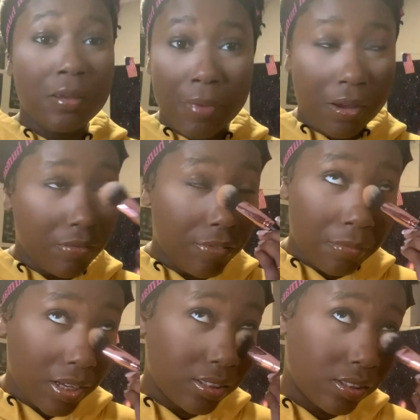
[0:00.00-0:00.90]
make them for
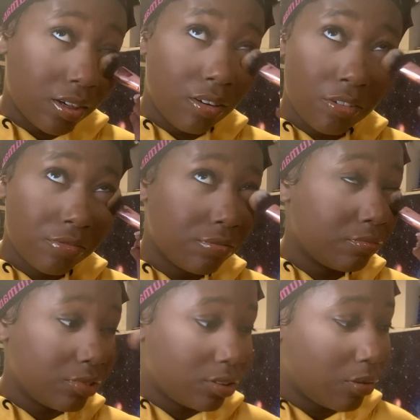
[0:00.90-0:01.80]
myself
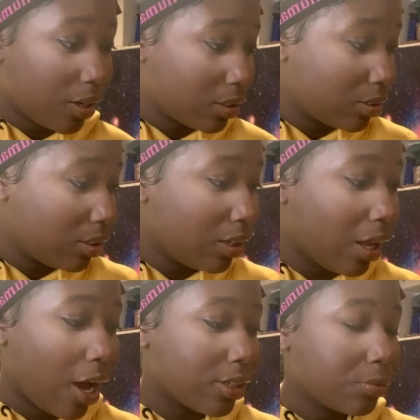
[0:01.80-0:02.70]
so I could see. Like,
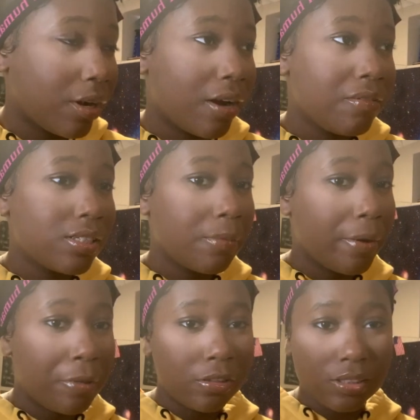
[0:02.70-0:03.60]
I swear, every time I
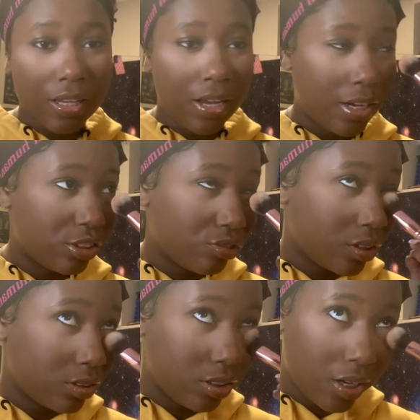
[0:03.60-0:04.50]
post that, I
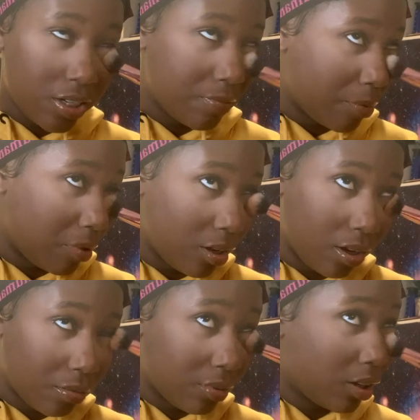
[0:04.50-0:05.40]
straight change my
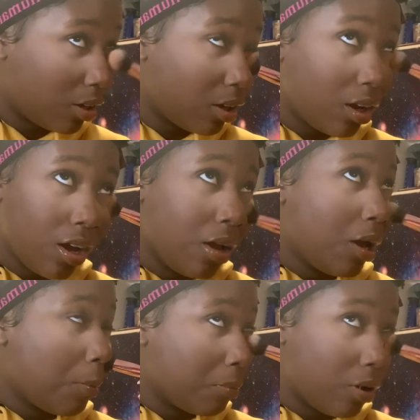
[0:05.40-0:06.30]
makeup. Like,
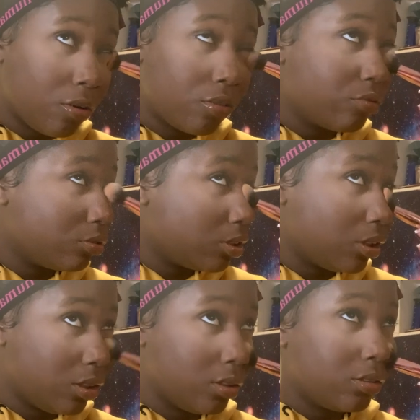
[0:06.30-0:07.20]
my whole
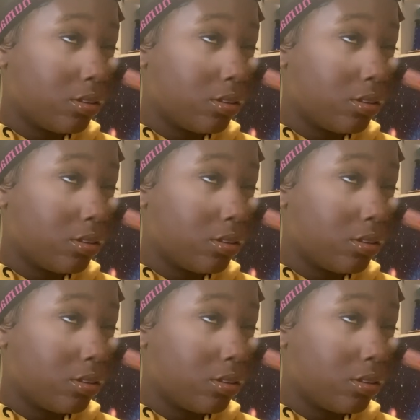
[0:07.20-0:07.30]
routine.